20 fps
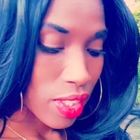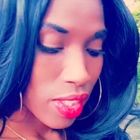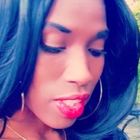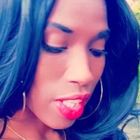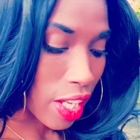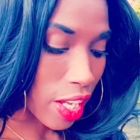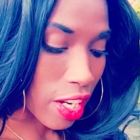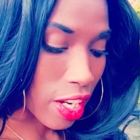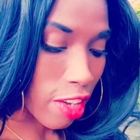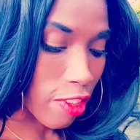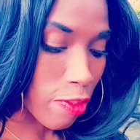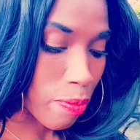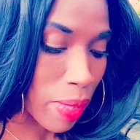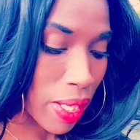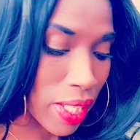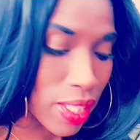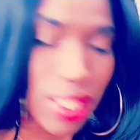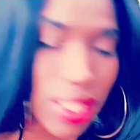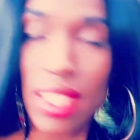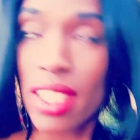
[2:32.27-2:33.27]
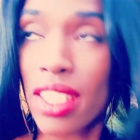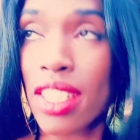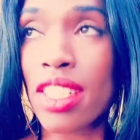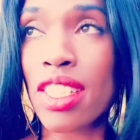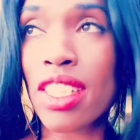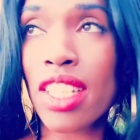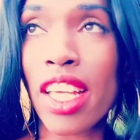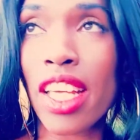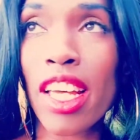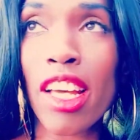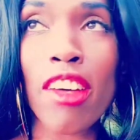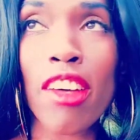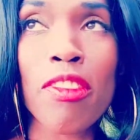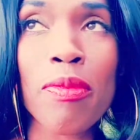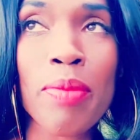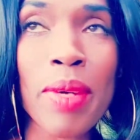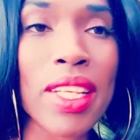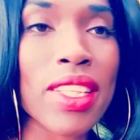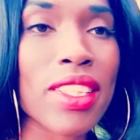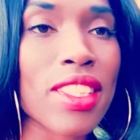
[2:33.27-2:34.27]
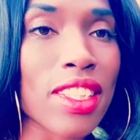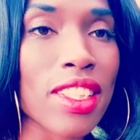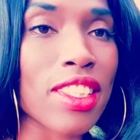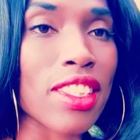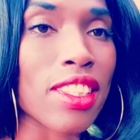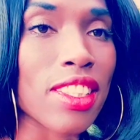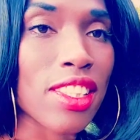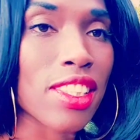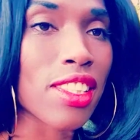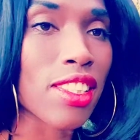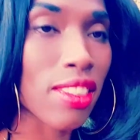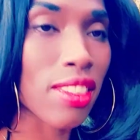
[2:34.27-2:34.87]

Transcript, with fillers: Ten of Pentacles, King of Pentacles.